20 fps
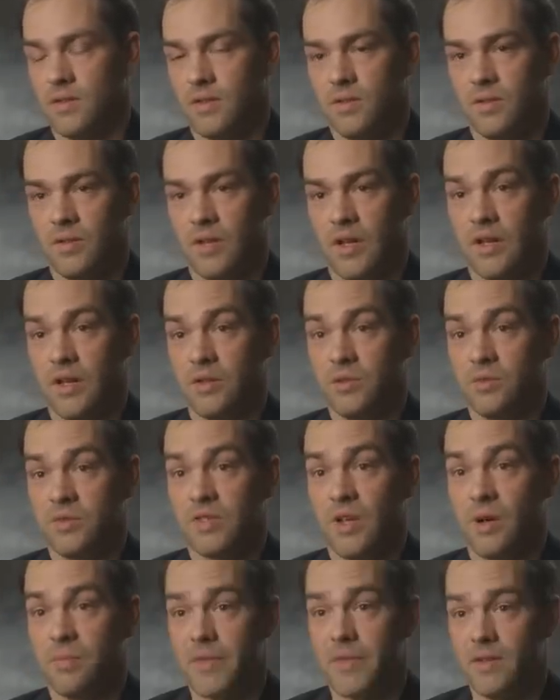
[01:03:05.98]
we gotta do
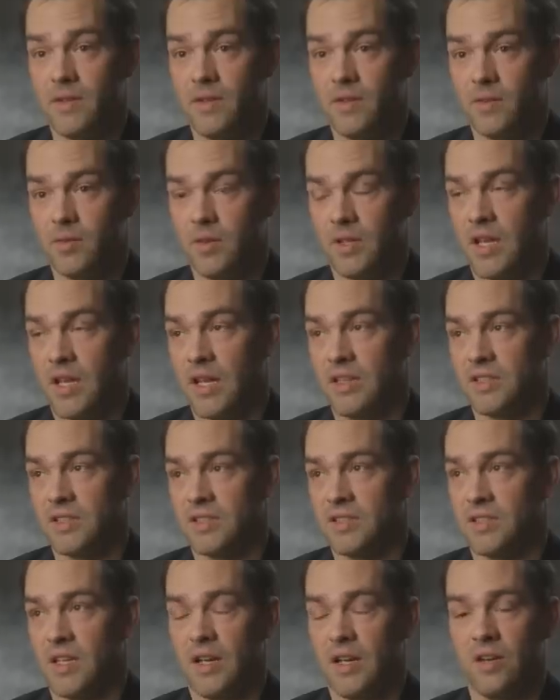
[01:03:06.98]
something. We can't just
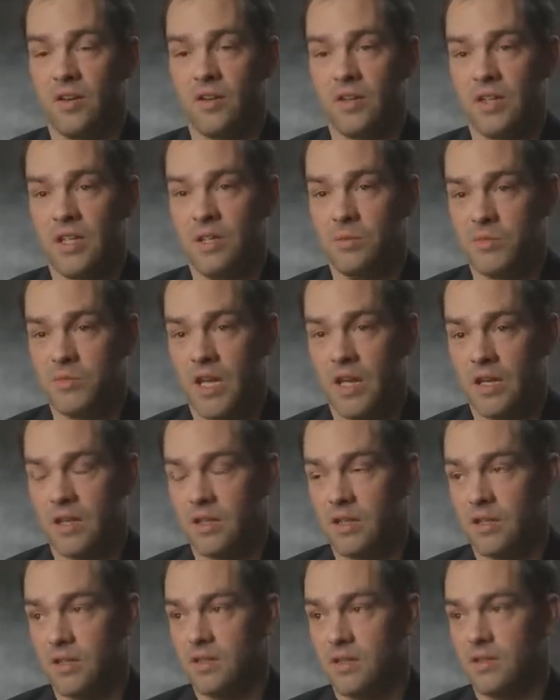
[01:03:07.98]
sit here and keep taking it.
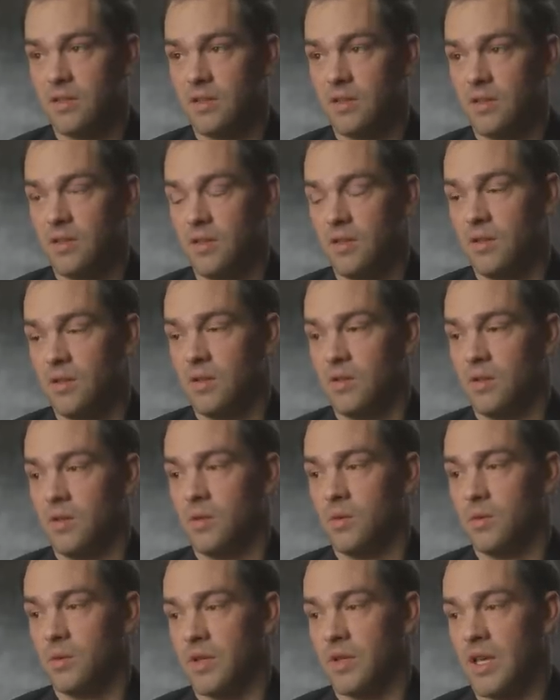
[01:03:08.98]

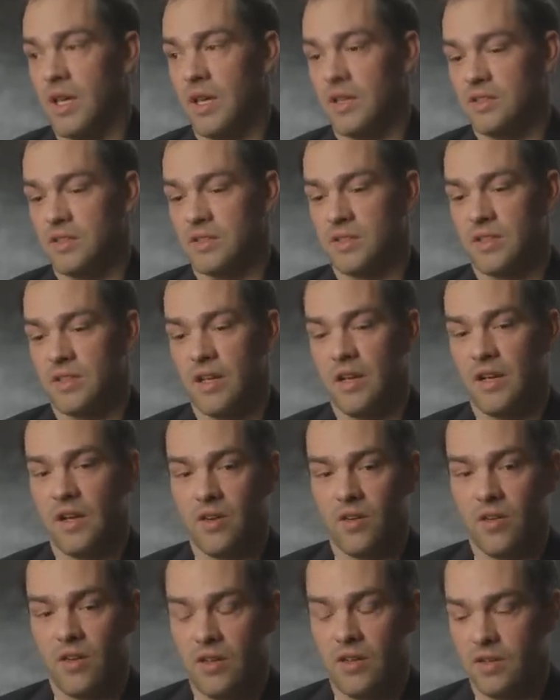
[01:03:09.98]
We can't just sit here
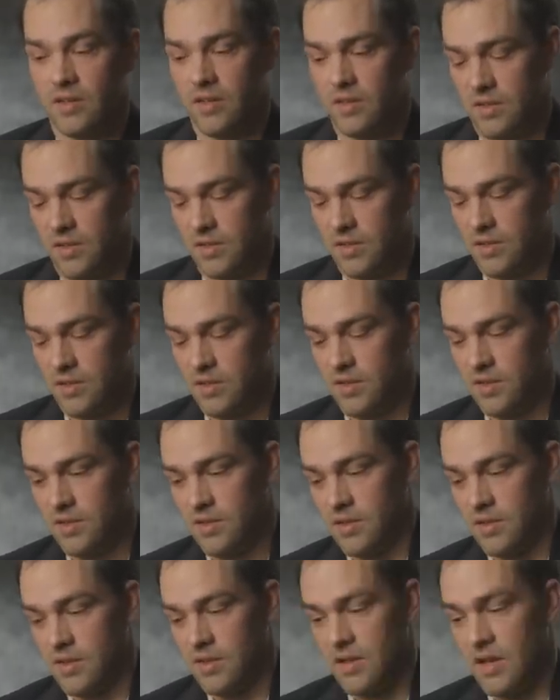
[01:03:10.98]

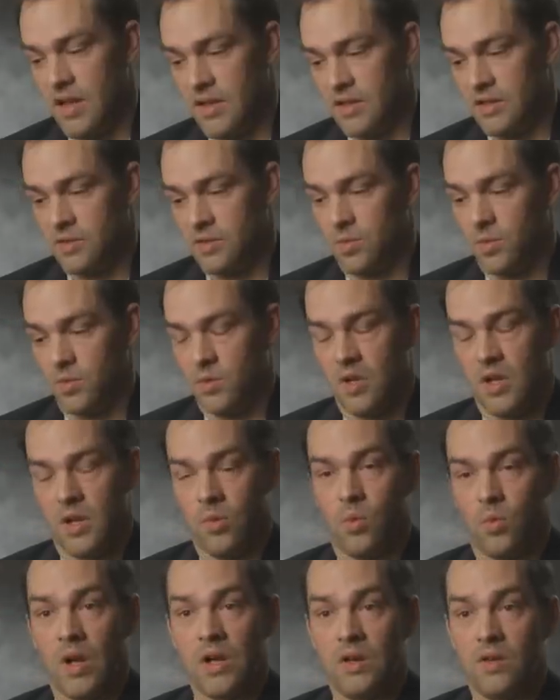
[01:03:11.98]
and
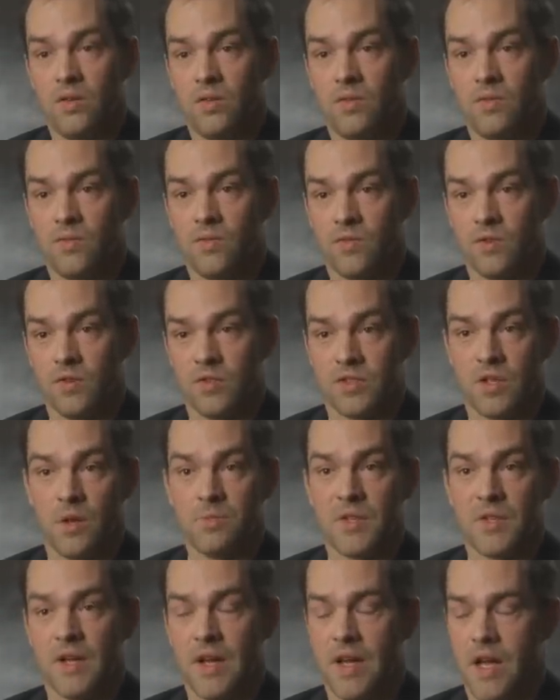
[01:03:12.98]
wait for something
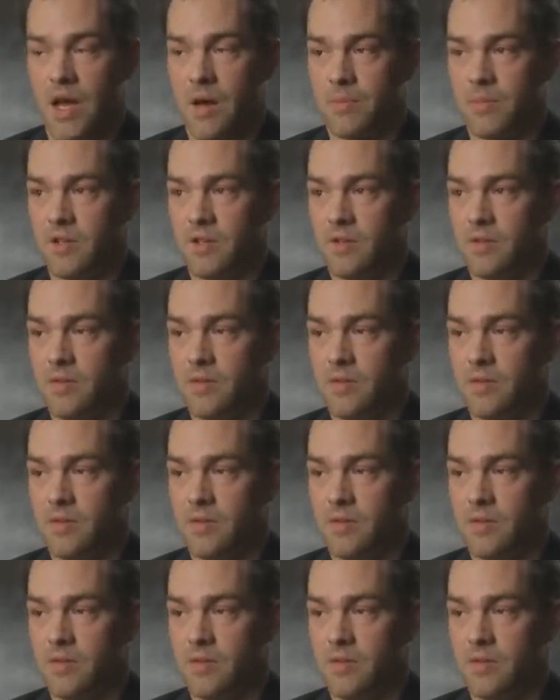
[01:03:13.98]
to happen.